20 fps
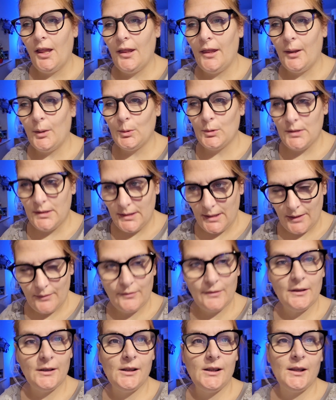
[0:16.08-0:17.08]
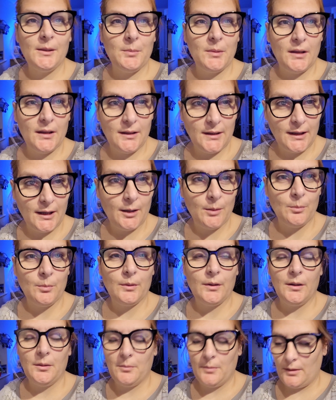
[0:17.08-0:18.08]
There will definitely be a nap
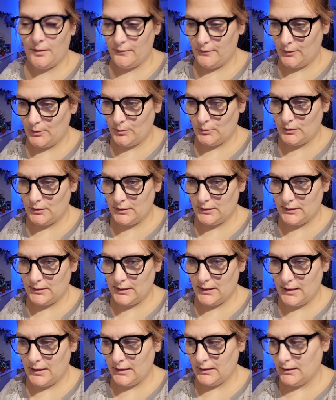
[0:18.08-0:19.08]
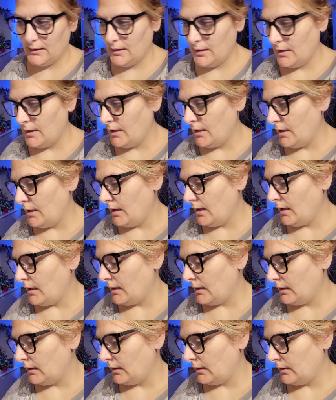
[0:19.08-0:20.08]
in my future today.
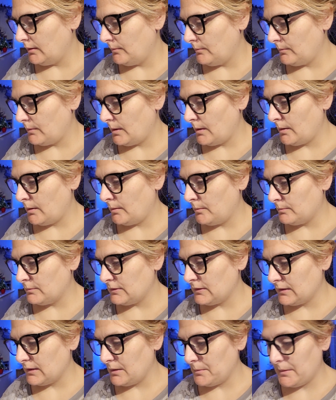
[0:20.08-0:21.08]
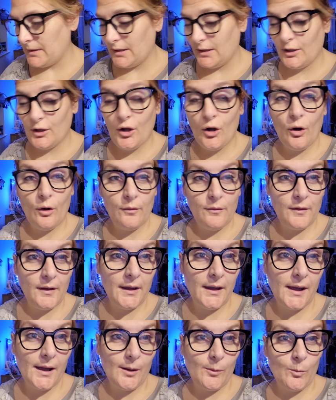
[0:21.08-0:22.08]
Um, I'm just going to make a
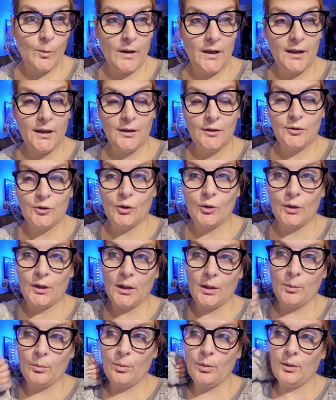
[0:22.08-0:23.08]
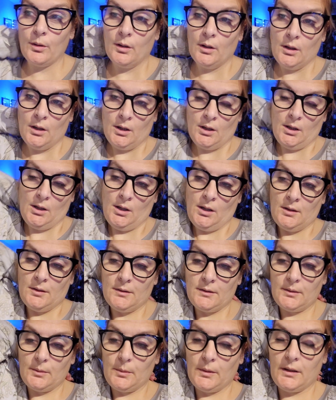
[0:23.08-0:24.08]
coffee and wake John up
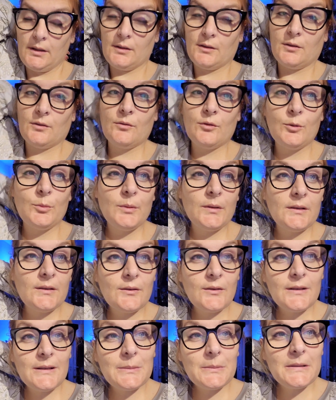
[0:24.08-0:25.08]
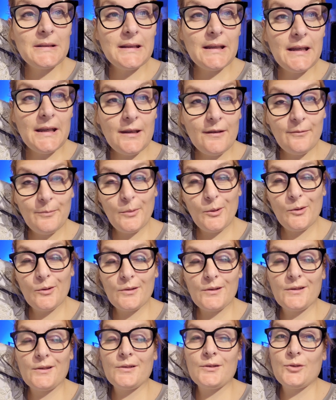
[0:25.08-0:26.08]
so we can do Ruben's Christmas Eve
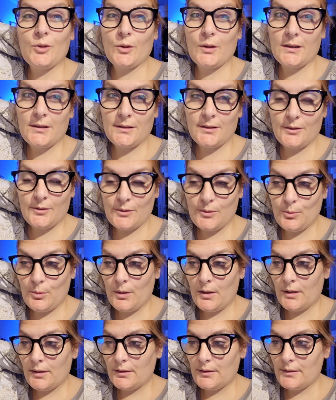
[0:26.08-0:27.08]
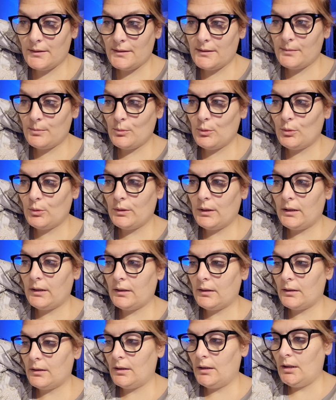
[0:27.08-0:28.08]
box because John has to go to work this morning.